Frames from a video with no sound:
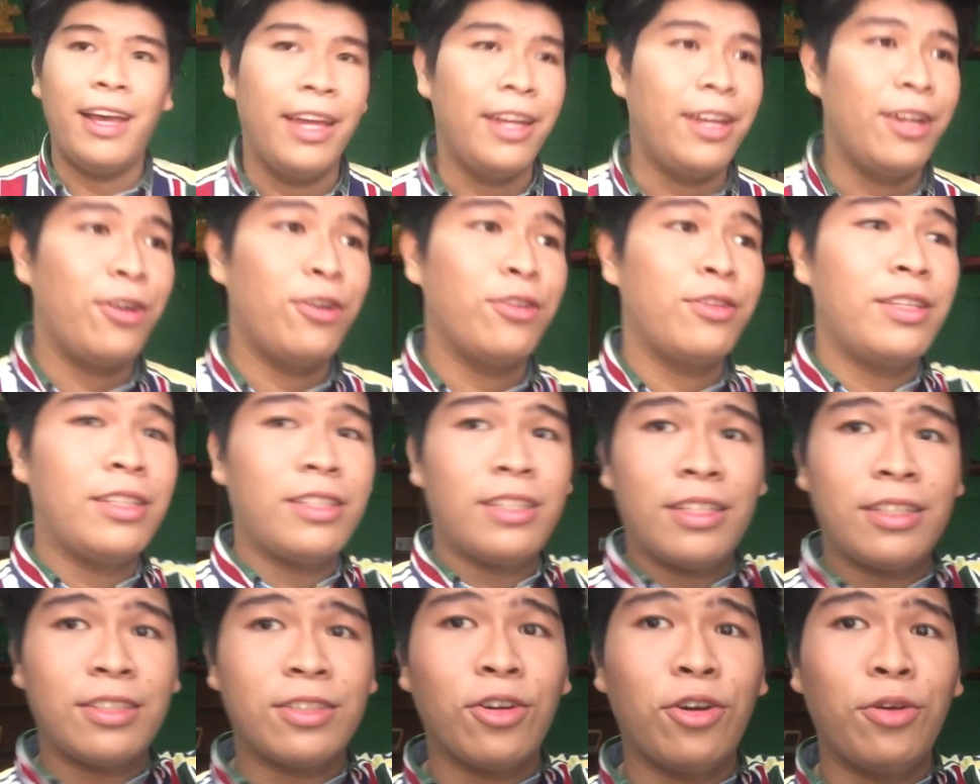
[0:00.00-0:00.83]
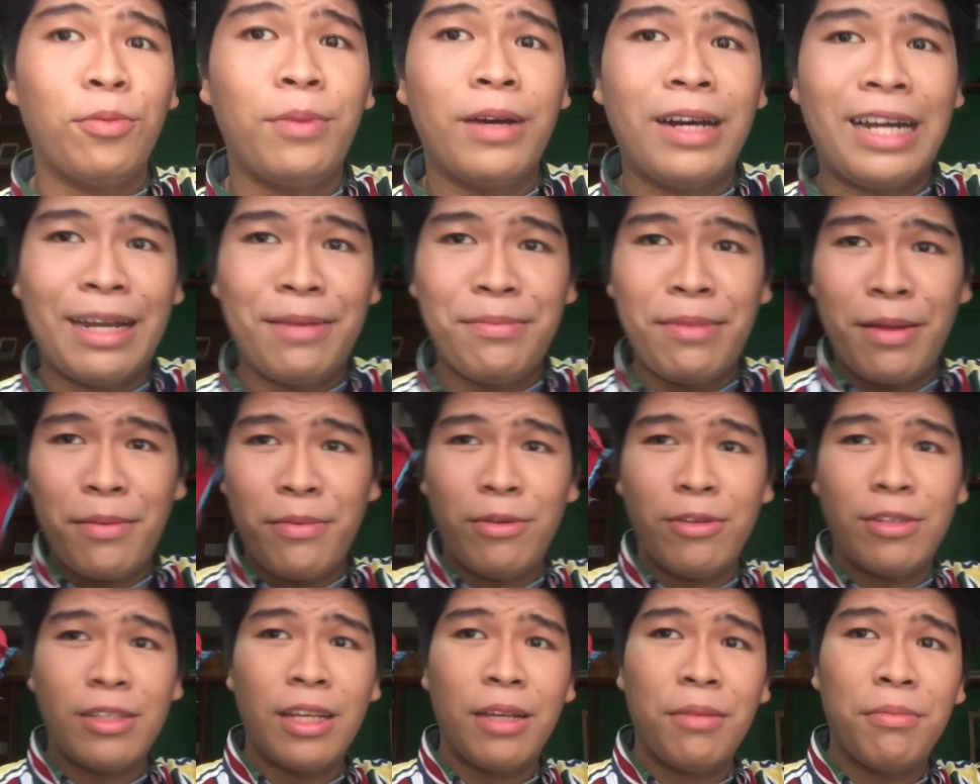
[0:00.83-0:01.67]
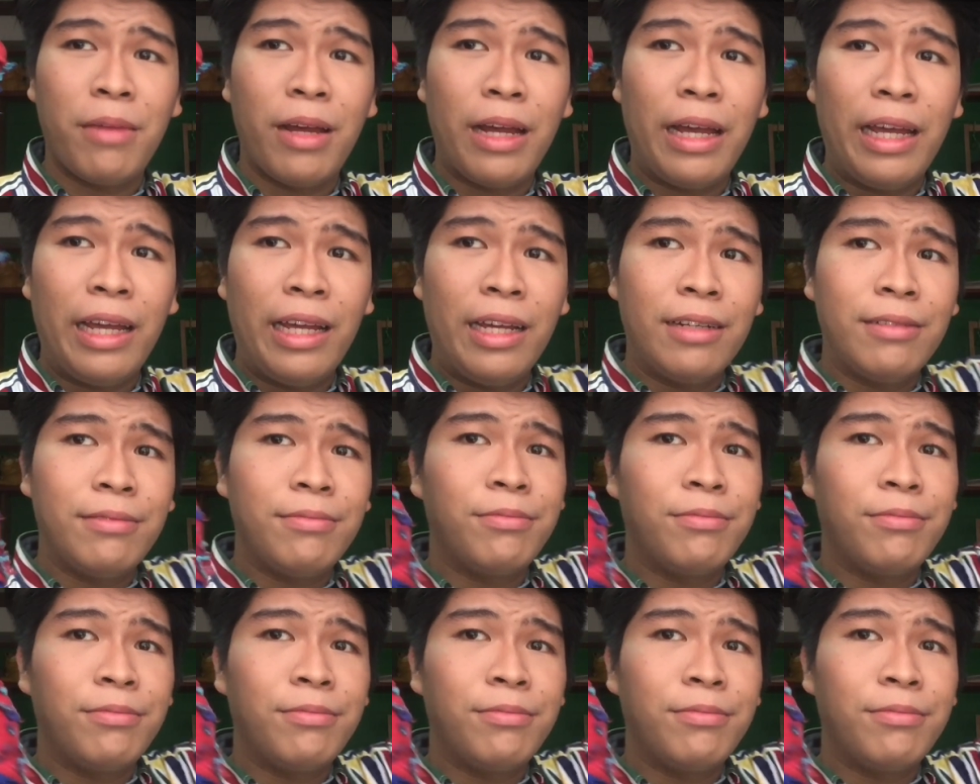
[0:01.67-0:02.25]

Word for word: I know this is so bad, but I'm using my